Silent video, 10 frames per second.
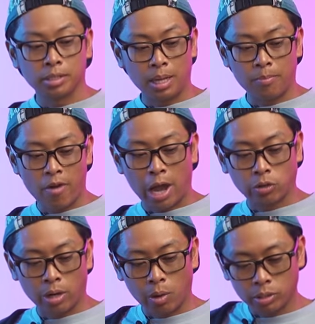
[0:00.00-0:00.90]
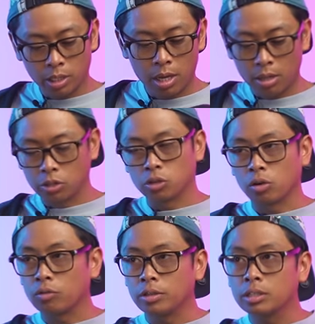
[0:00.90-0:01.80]
of the same factory. I would say the
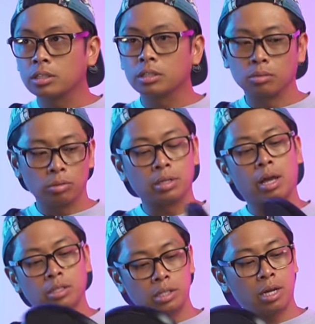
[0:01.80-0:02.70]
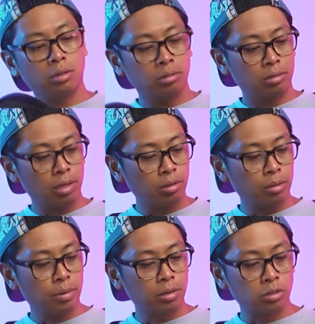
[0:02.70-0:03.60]
Surface, well, actually now I
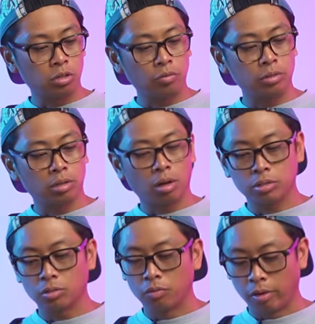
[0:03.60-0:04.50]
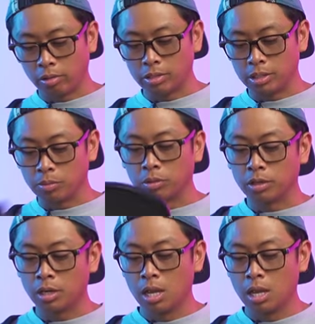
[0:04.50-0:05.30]
think about the Surface, also fairly similar.